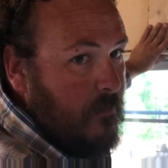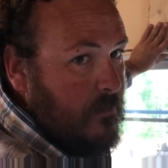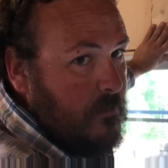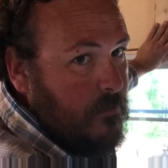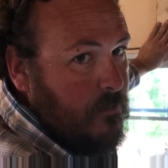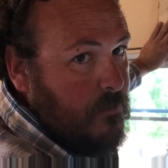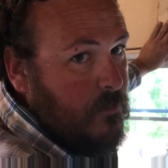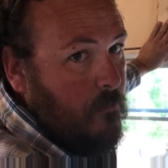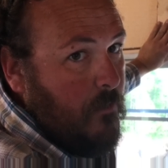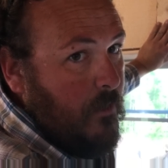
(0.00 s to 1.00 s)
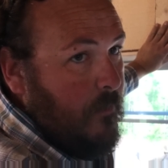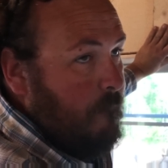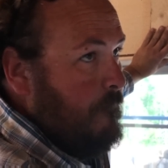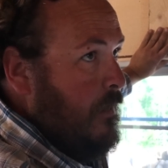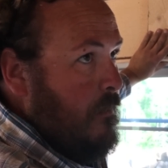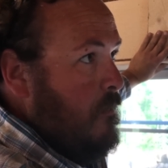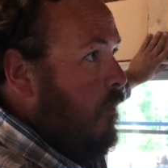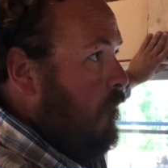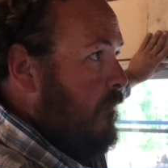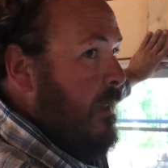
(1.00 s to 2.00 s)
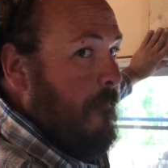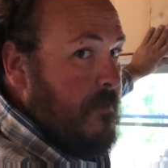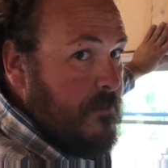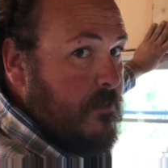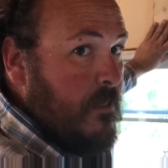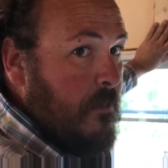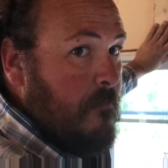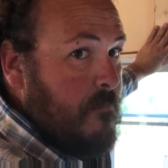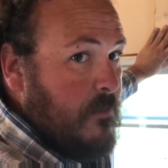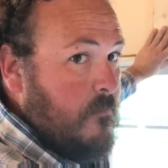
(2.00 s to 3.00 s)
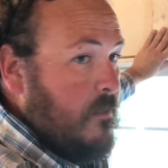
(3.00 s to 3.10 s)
this because there's so many overlapping seams and